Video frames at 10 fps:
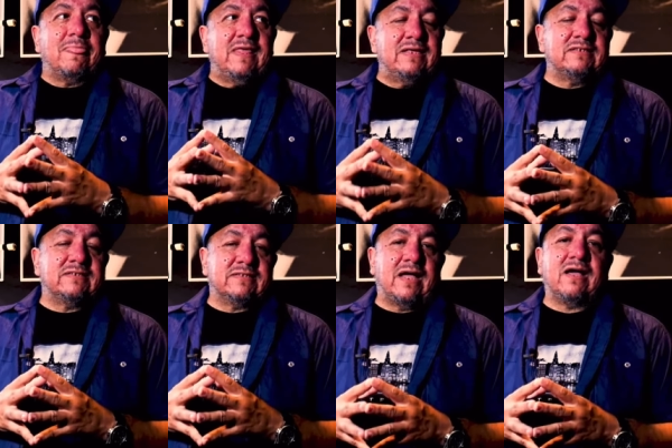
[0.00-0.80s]
his
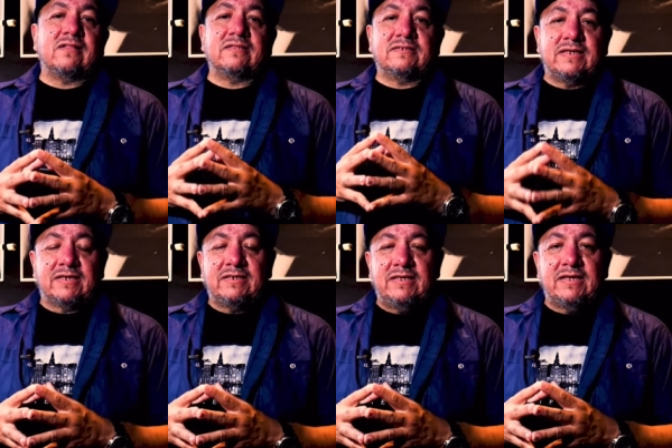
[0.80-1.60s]
style and
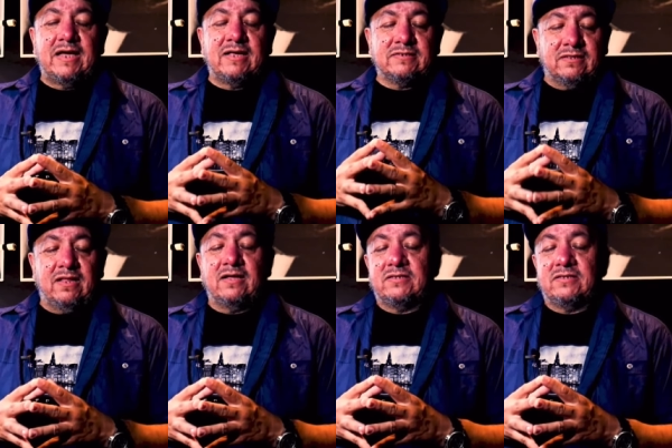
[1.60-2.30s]
technique has a lot